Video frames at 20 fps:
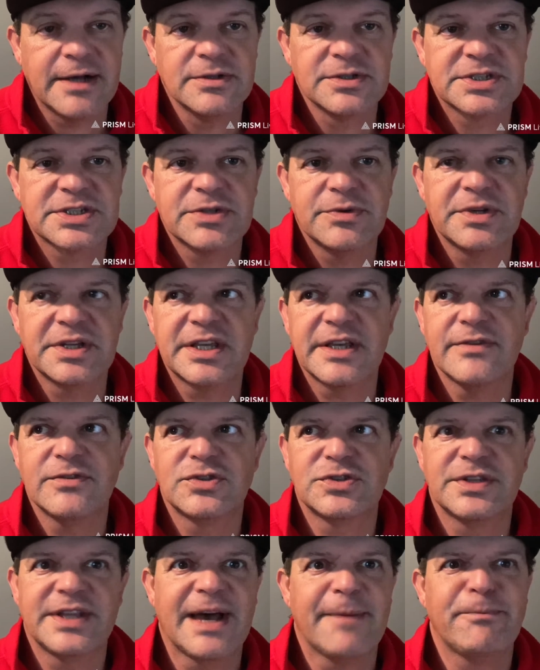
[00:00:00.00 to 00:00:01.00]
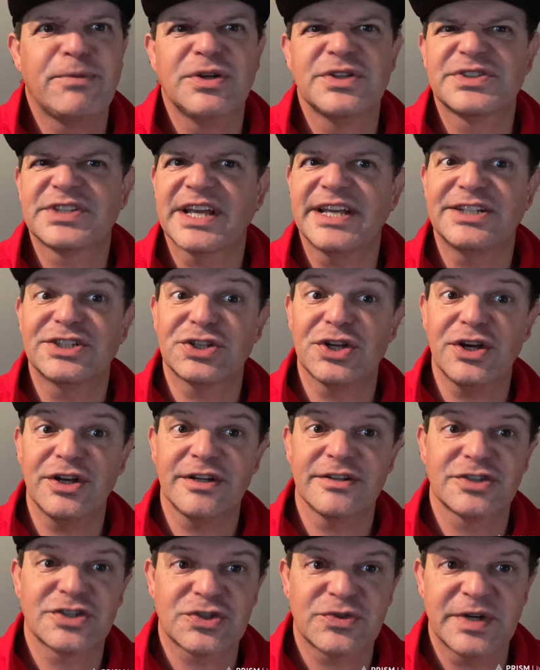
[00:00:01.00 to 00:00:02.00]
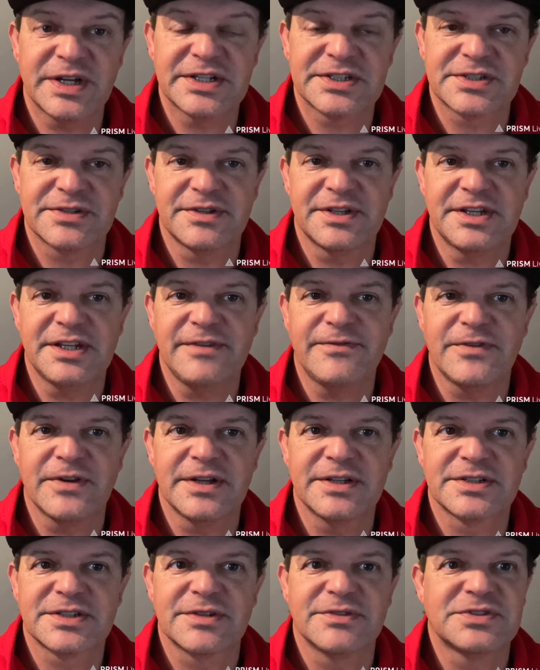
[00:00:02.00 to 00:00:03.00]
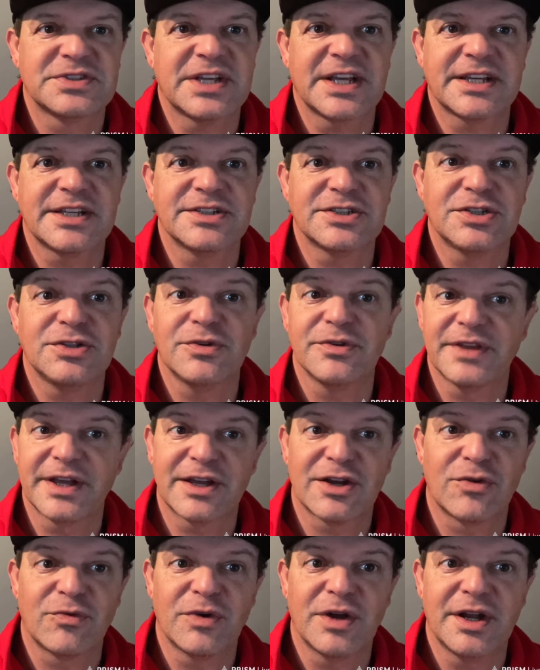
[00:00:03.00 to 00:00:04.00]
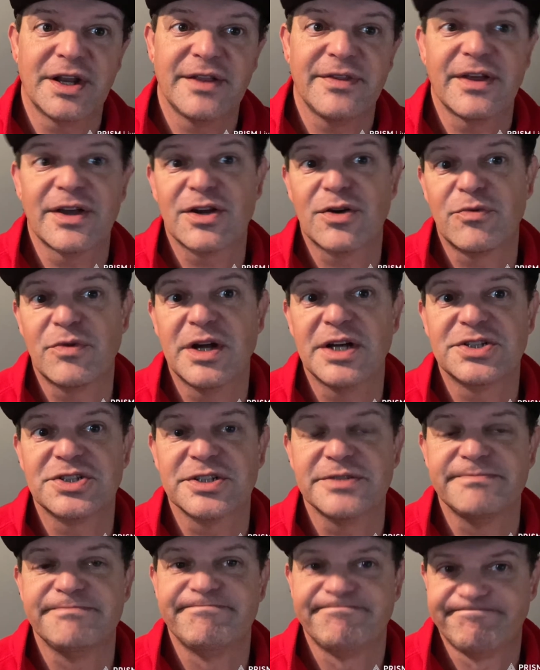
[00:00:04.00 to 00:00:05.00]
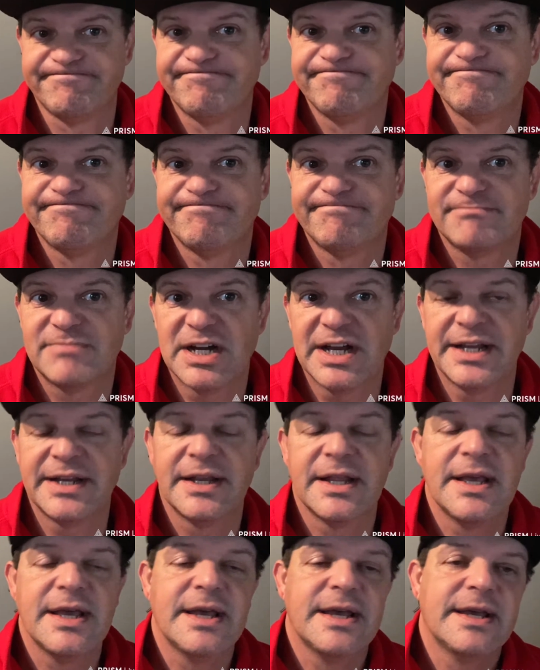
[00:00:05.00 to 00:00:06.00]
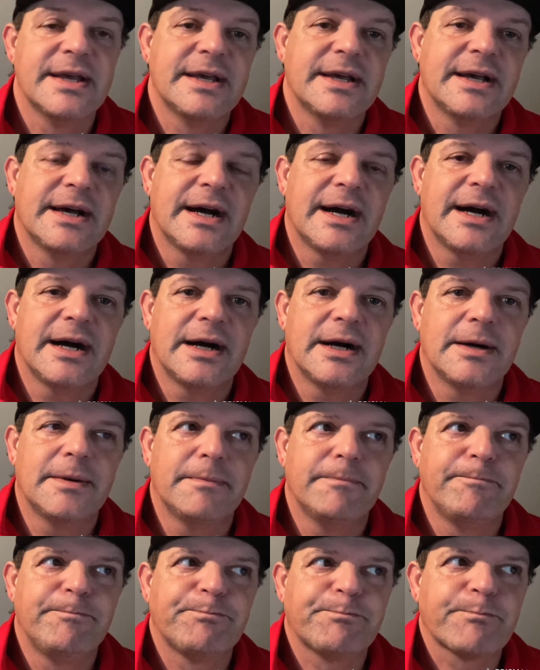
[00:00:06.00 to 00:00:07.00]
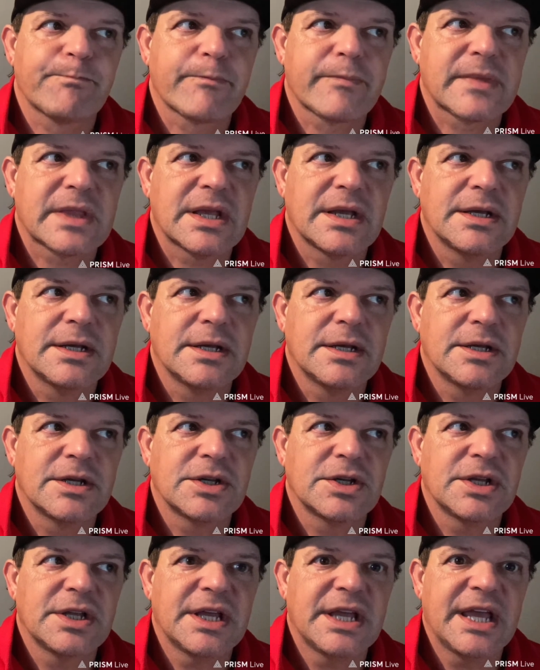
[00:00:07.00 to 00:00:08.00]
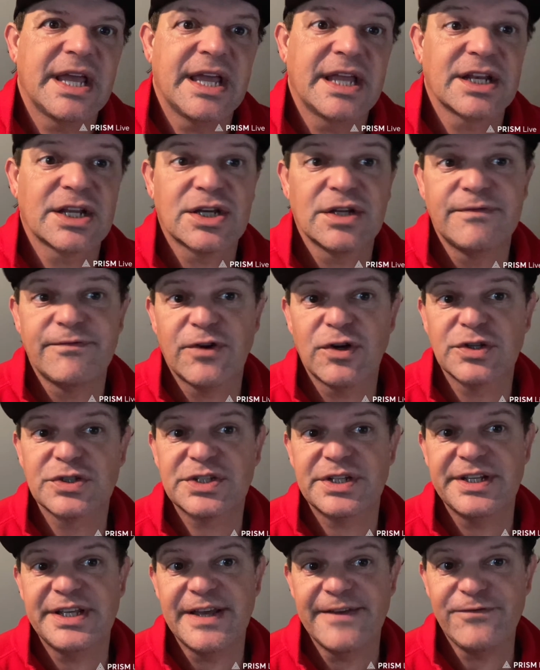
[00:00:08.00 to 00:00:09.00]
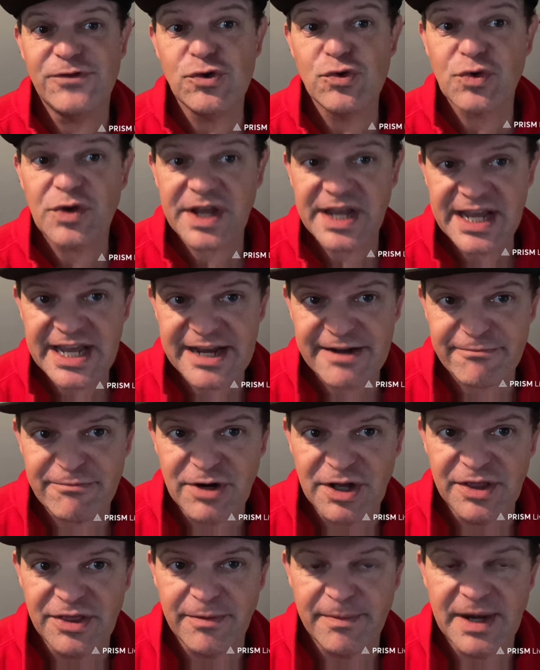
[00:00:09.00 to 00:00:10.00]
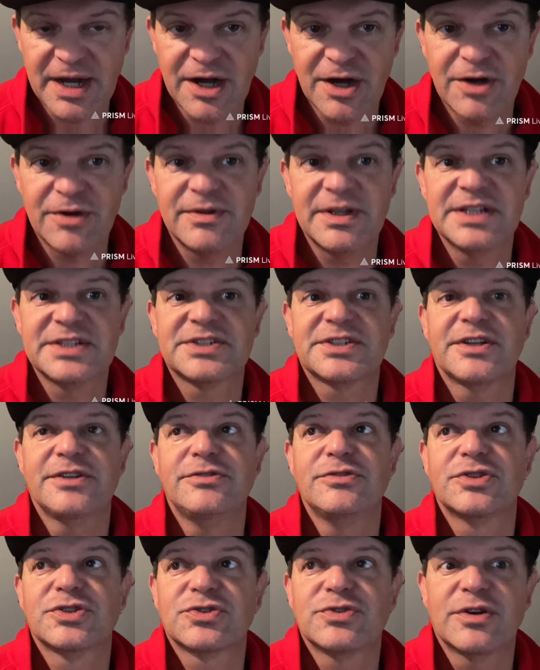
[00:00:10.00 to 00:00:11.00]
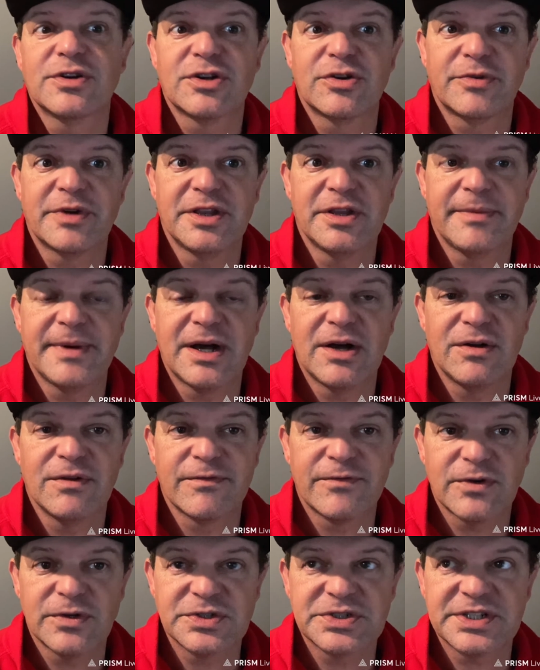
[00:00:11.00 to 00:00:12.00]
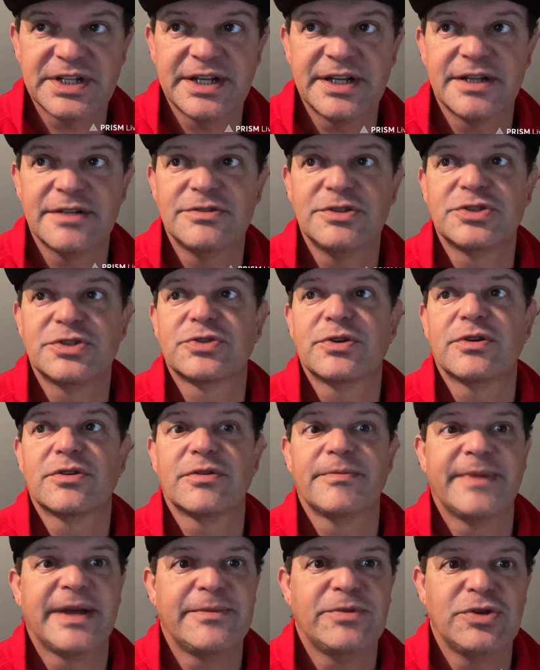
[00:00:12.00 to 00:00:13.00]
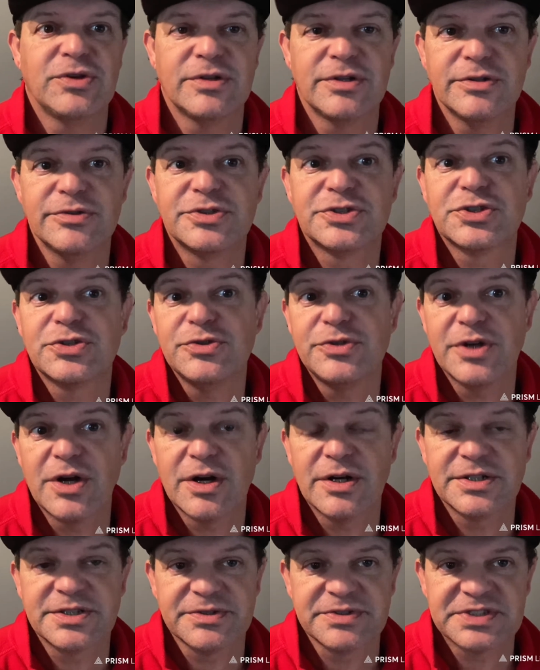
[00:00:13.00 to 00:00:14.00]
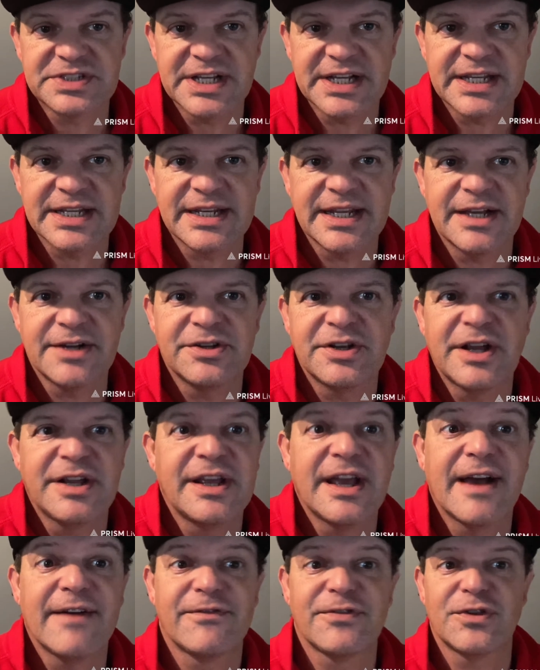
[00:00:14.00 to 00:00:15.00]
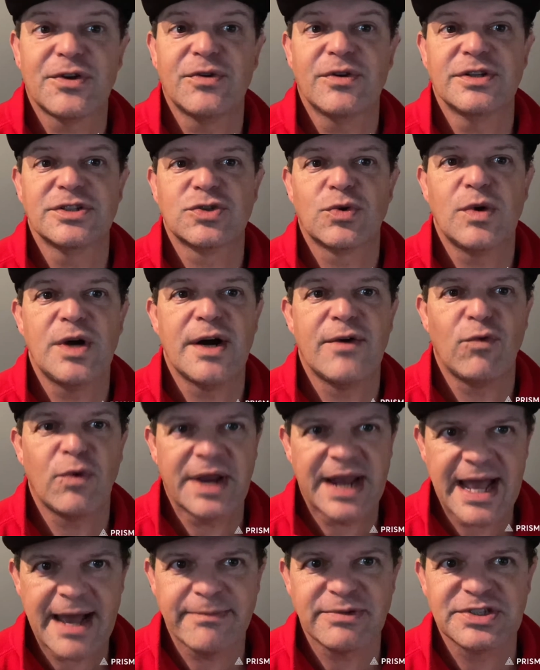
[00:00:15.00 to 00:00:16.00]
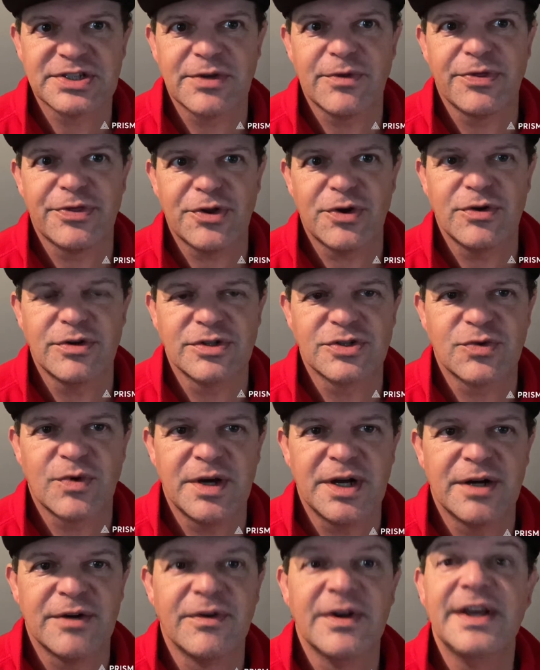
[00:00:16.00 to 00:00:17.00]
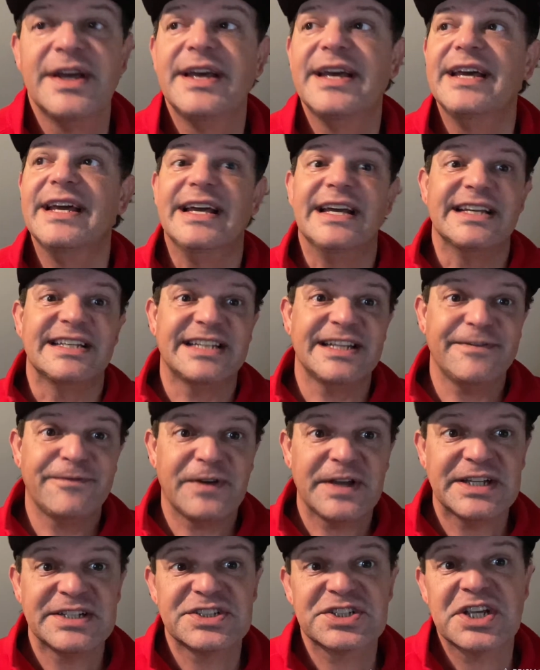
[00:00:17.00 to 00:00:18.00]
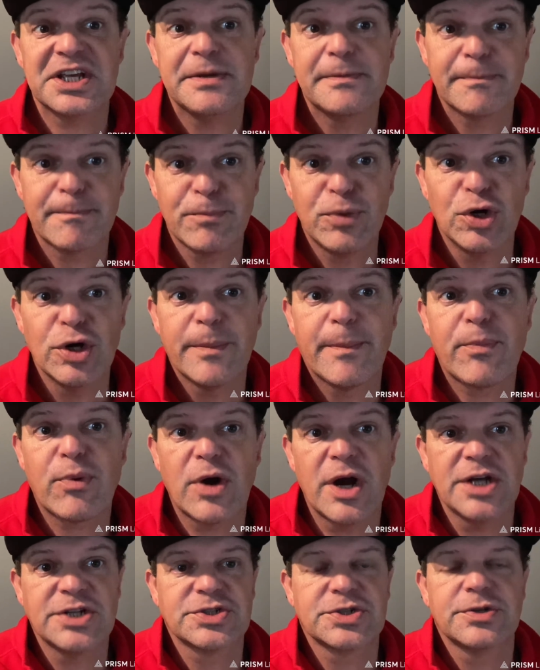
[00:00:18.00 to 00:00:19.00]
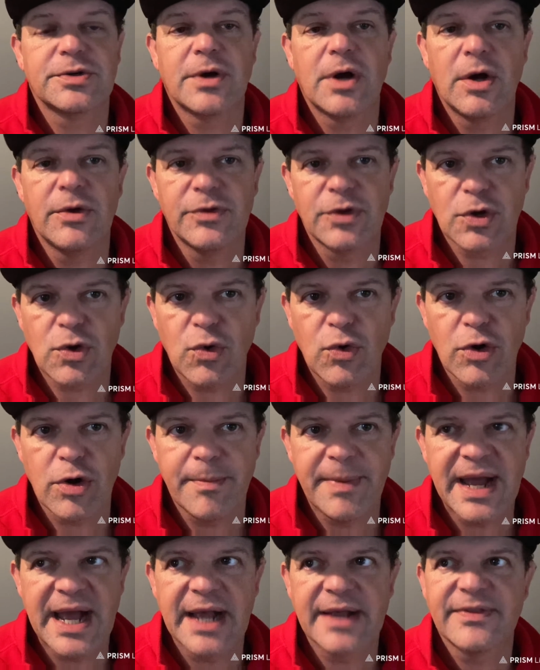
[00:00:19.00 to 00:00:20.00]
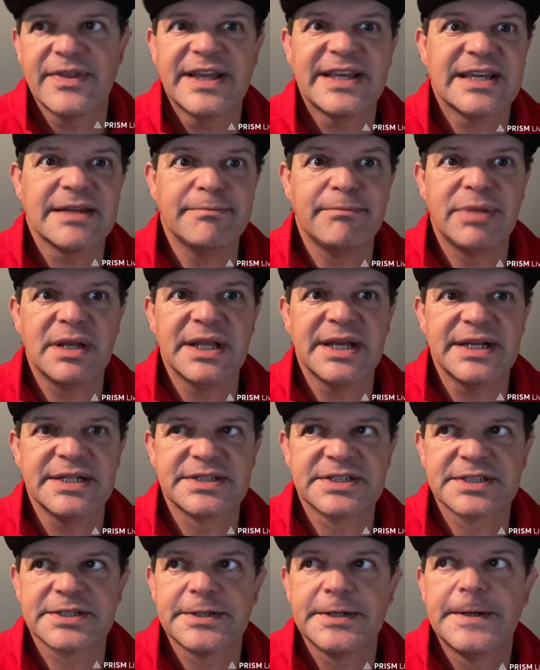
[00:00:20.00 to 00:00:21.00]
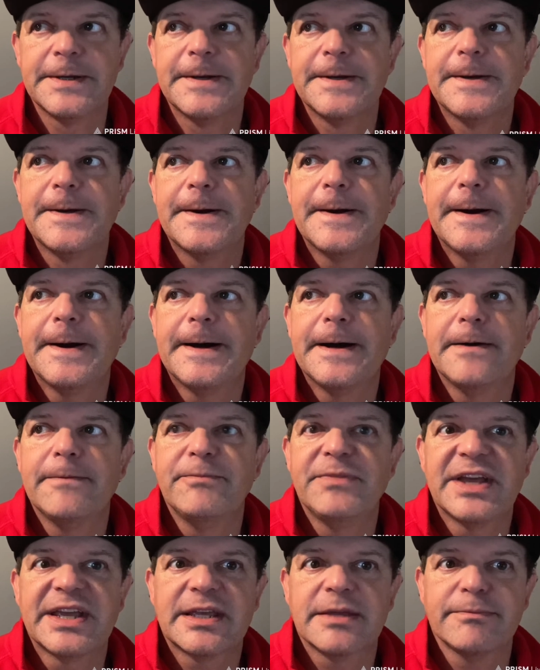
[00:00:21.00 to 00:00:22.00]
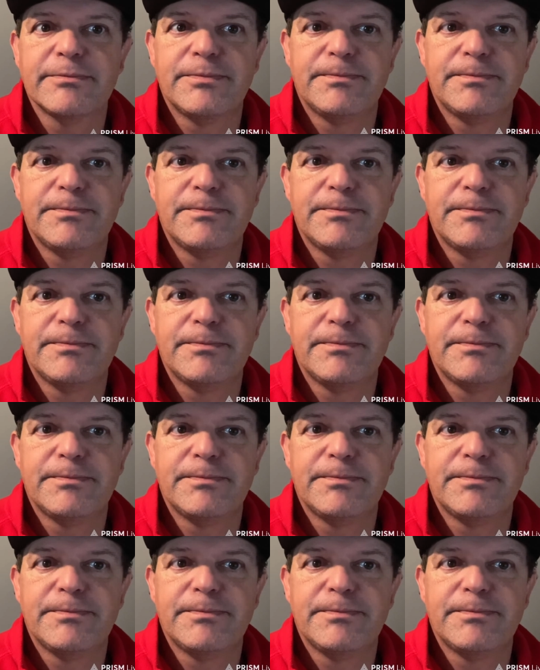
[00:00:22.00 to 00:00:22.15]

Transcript: So that puts a ton of stress on the defense on 2nd and 2. Are they going to run it? They're going to rush it. Right? And conversely, if you can't run the ball, let's say you struggle to run the ball on 1st down, maybe you lose 2 yards on 2nd down, now you have 3rd and 12. What happens on 3rd and 12? Defense can put pressure on the quarterback. They can blitz. They can